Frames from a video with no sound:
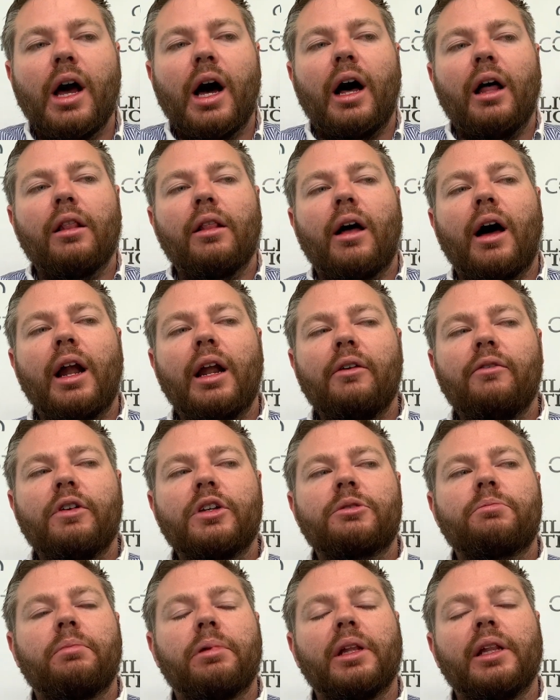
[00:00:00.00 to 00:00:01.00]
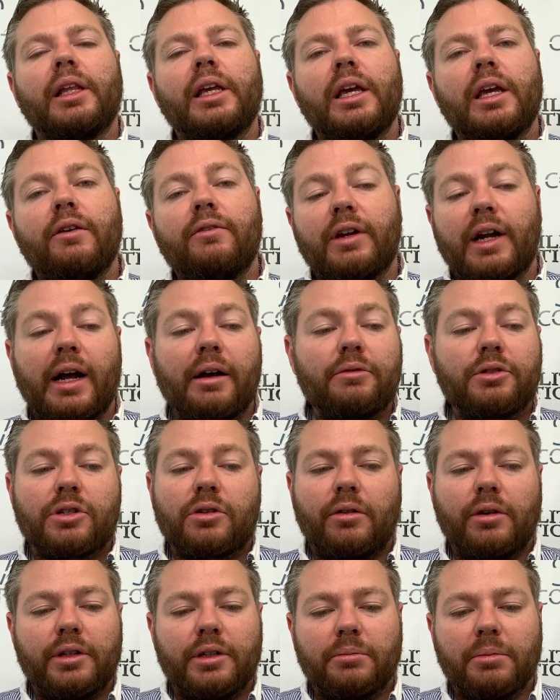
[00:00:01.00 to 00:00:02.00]
A lot of us believed, and I was
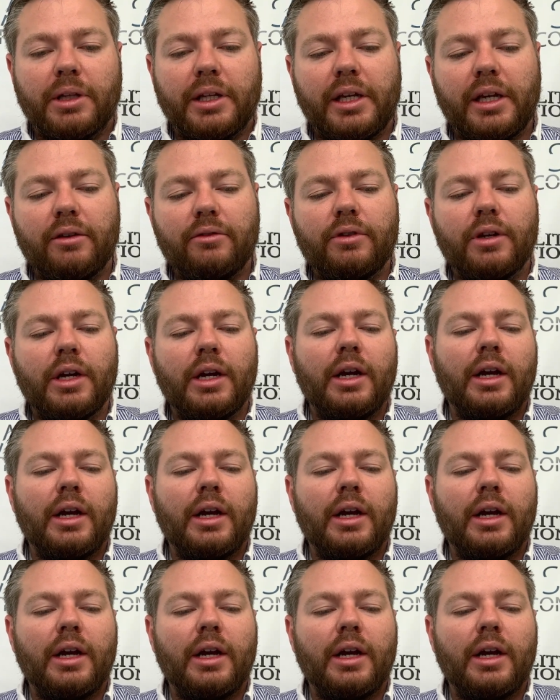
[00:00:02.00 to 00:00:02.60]
starting to believe,